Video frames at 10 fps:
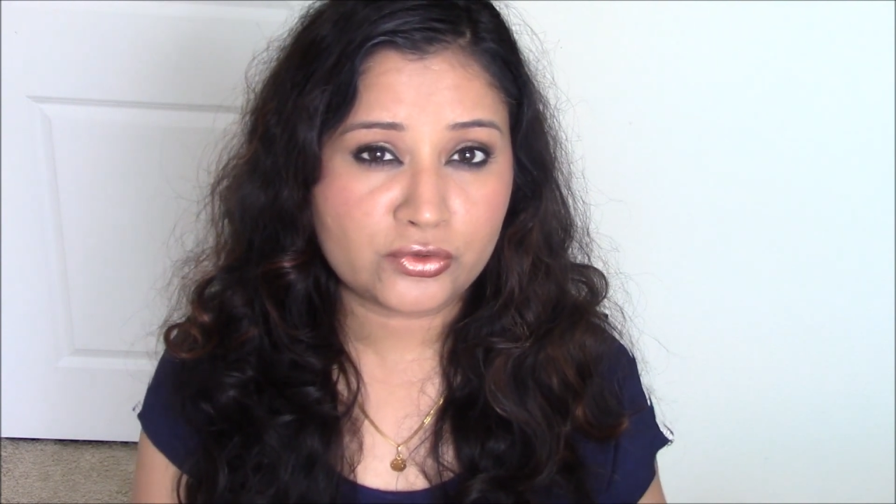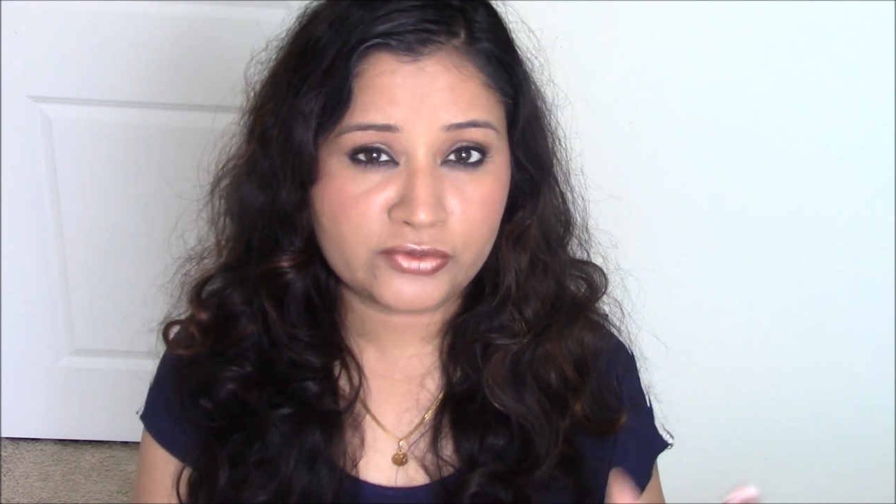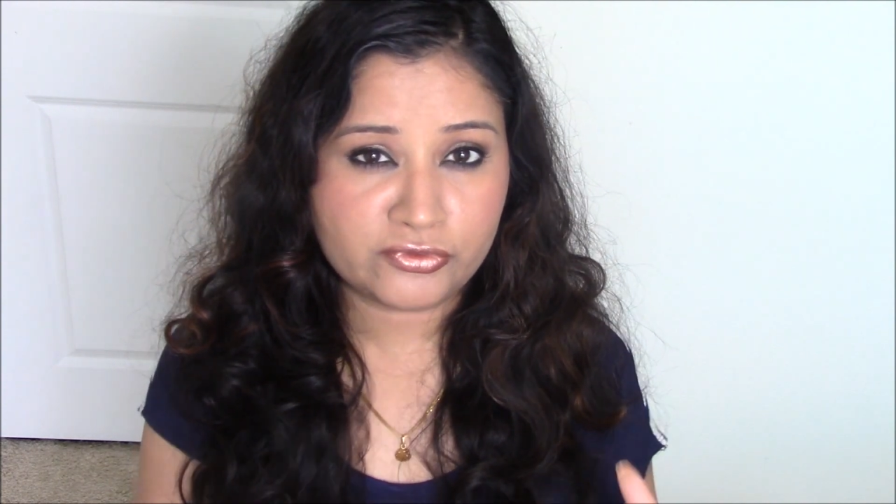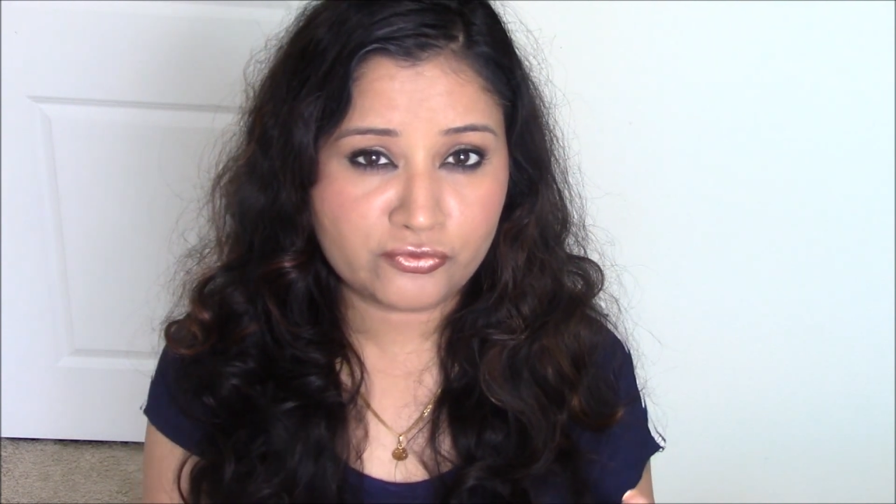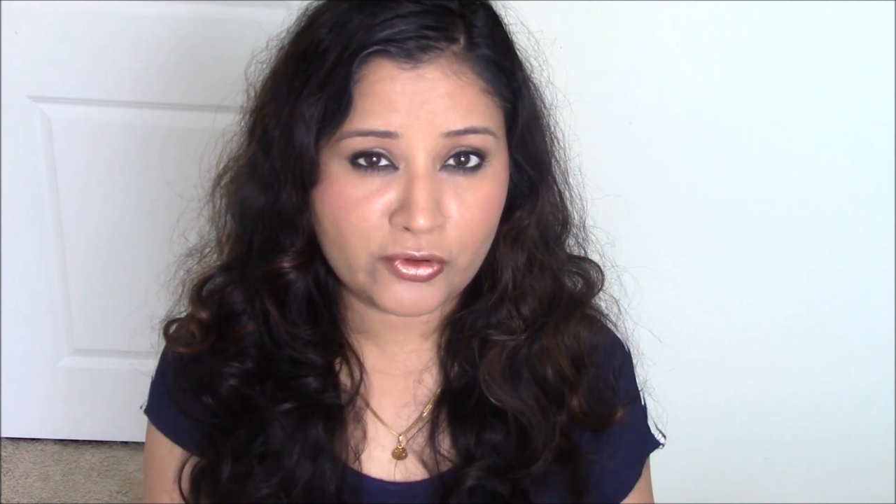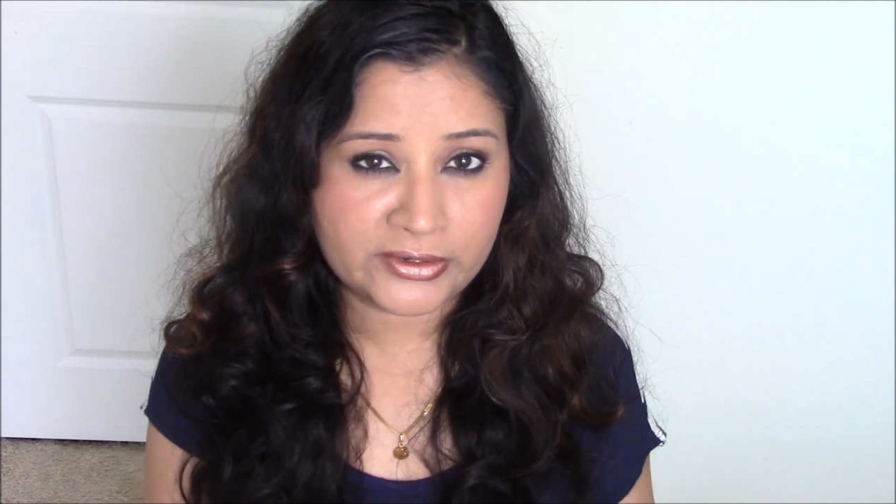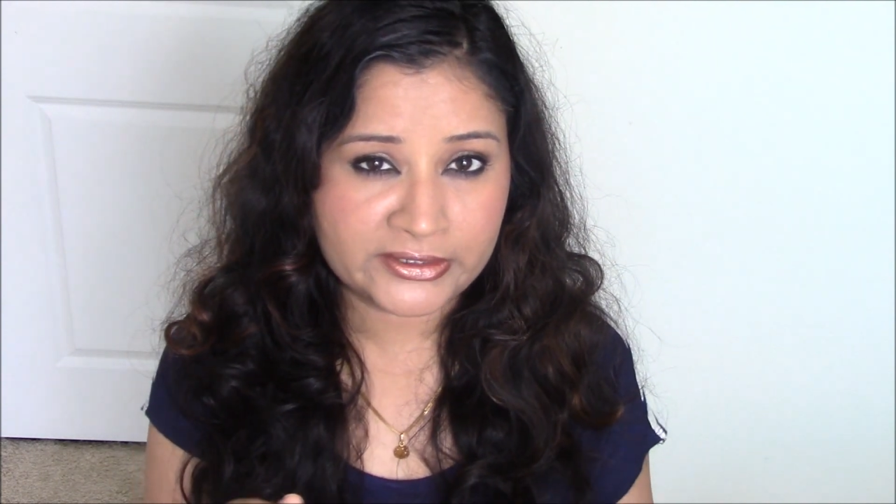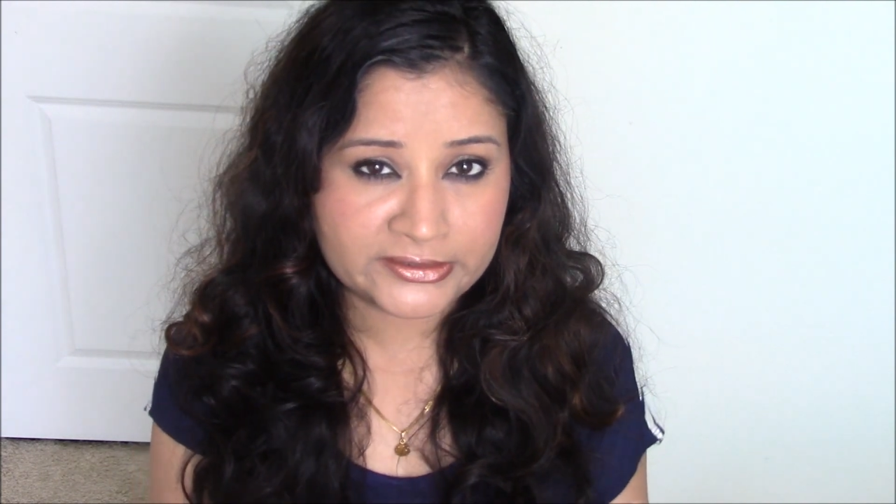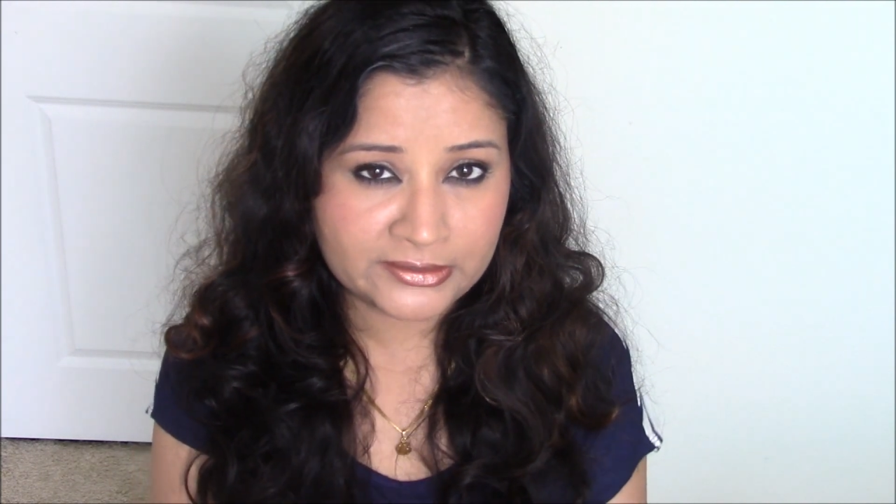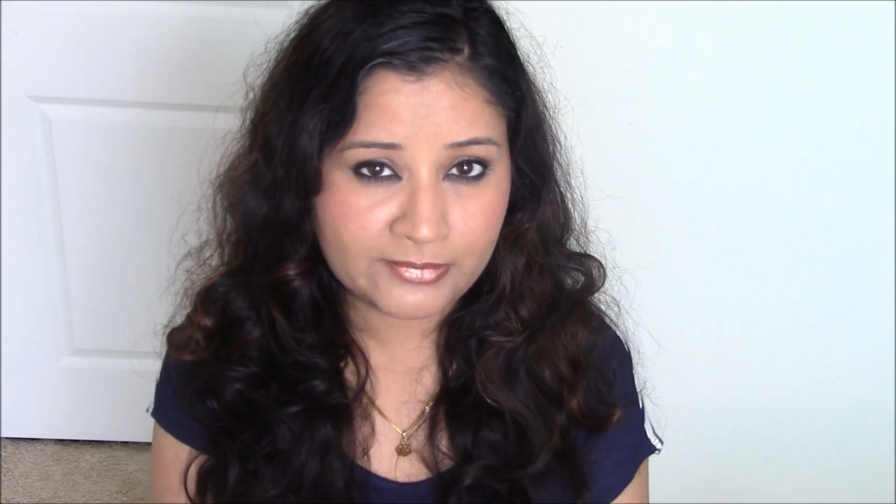If you want
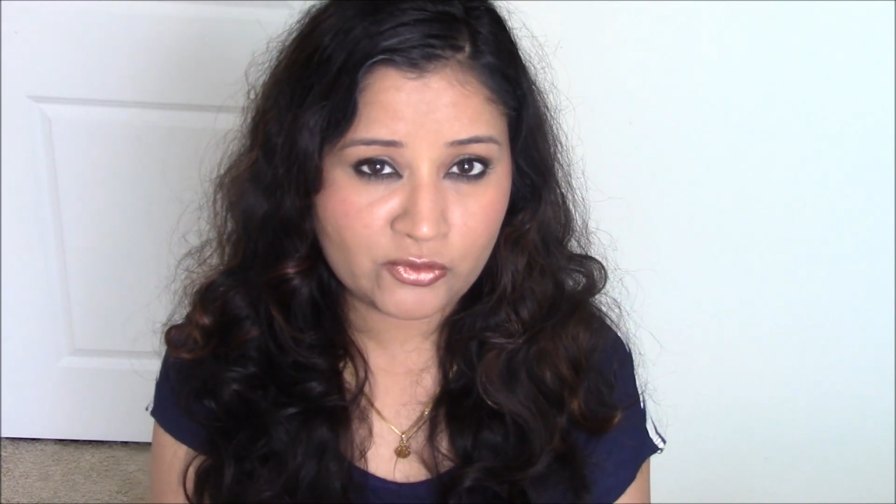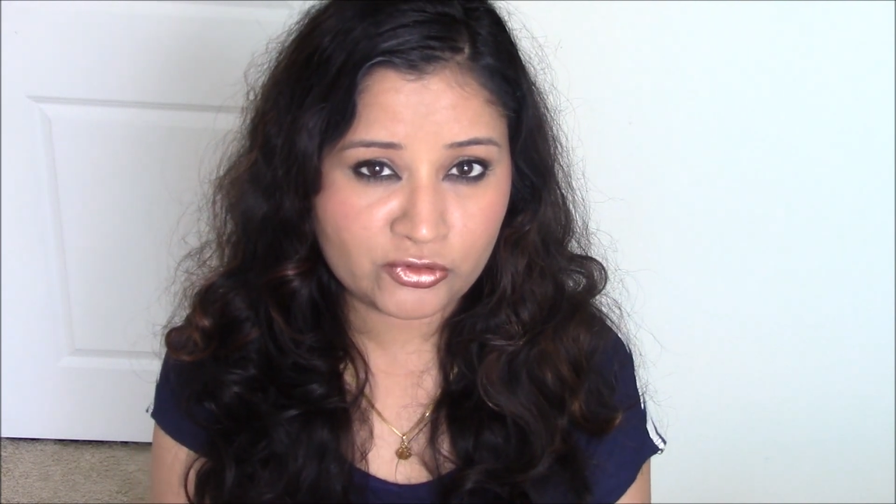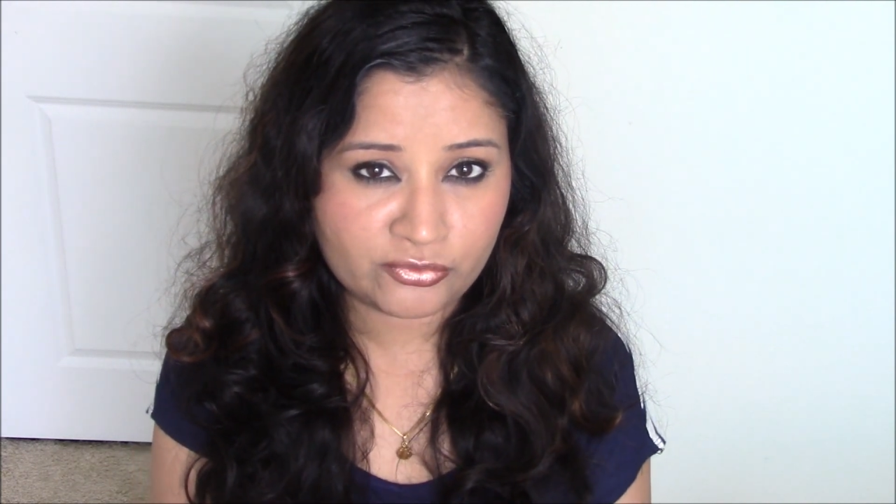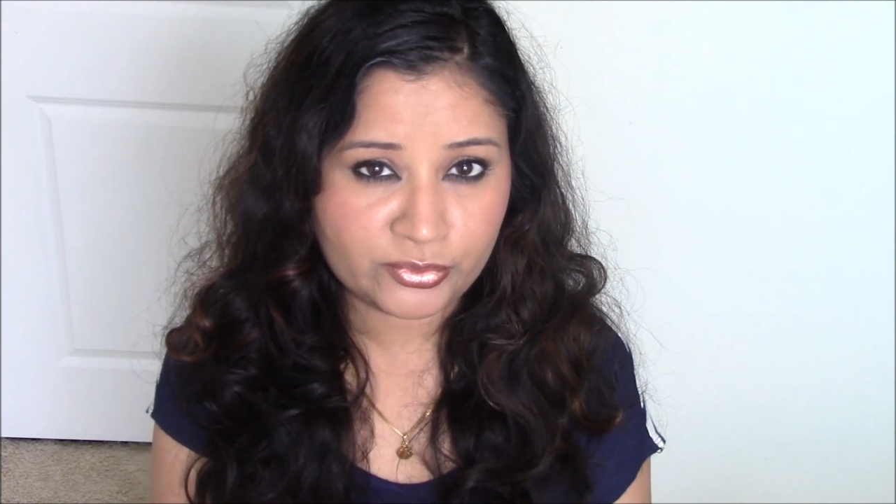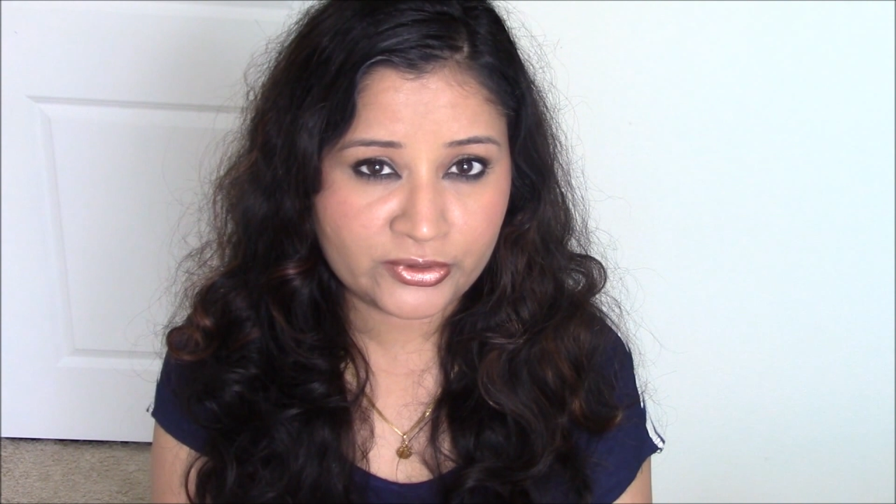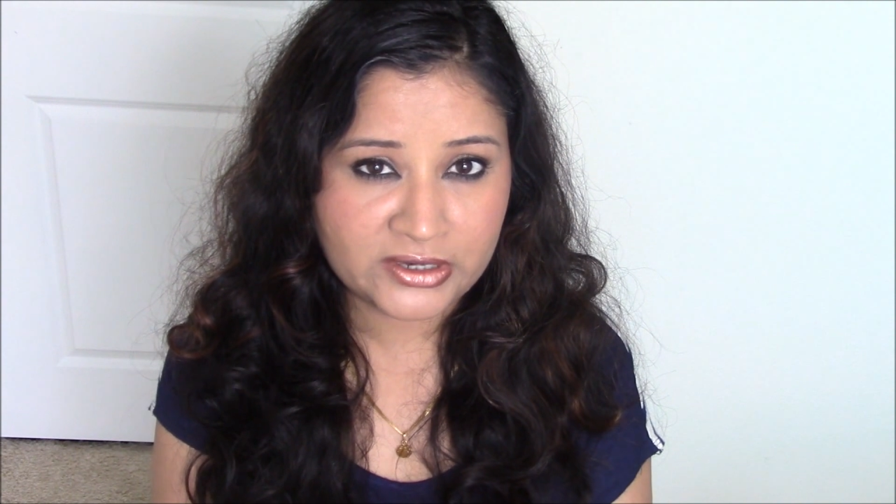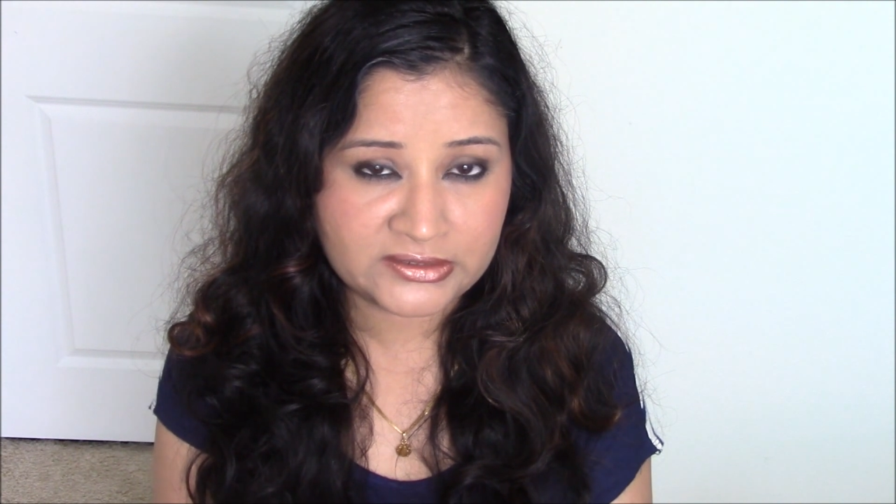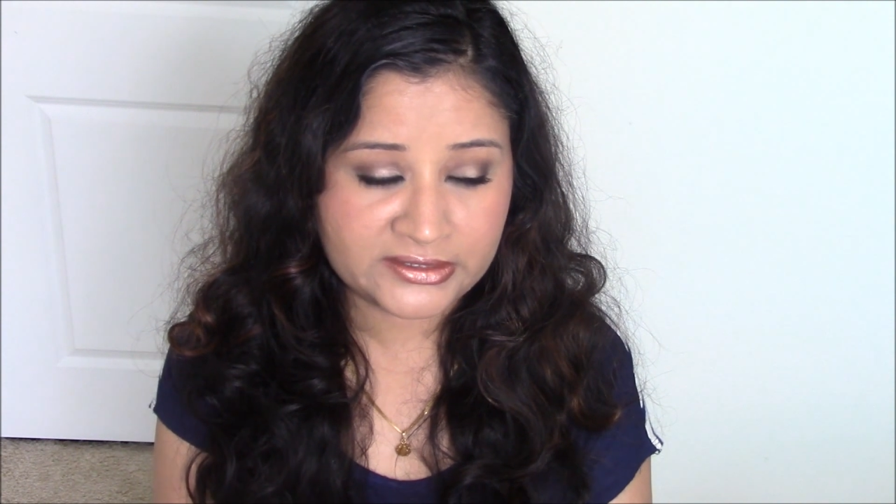little amount of product,